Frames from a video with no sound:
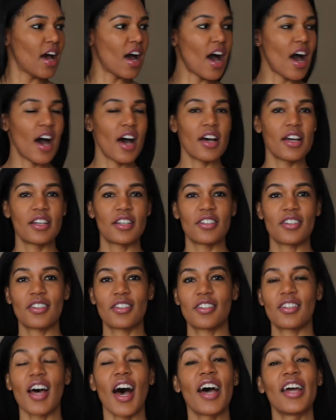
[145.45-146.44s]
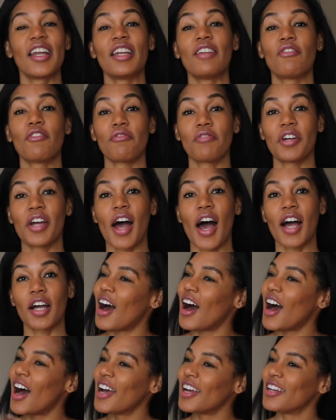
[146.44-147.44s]
I didn't even react.
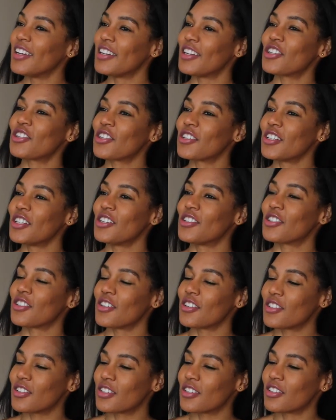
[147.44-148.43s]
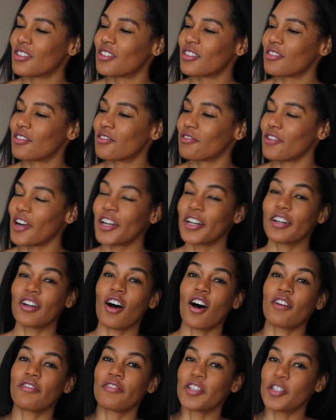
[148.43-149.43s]
I initially just write it
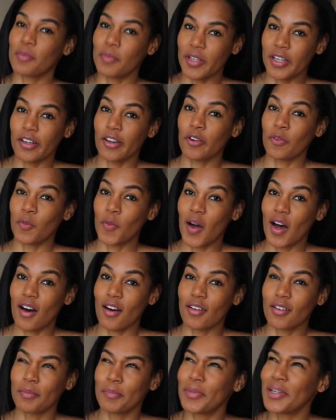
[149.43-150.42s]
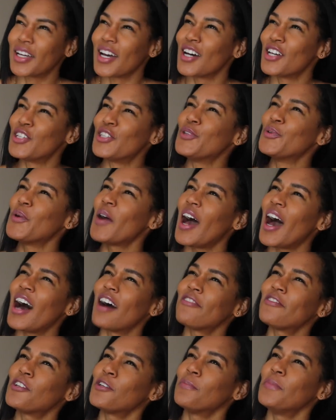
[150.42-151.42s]
off as being unwell, because you
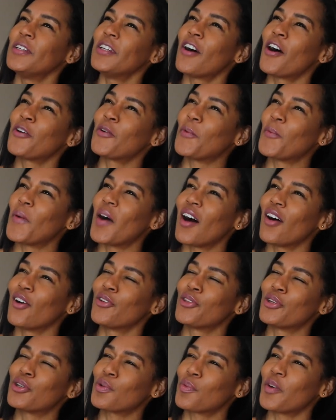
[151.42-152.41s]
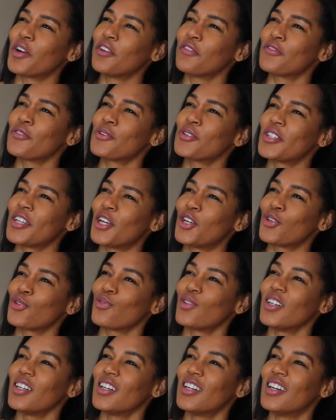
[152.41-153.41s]
have to be unwell in the 21st
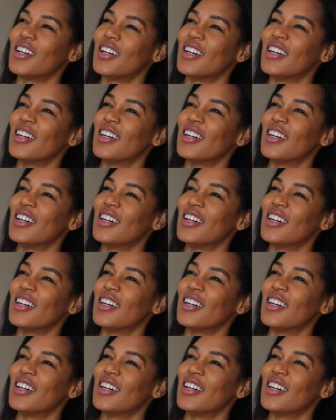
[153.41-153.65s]
century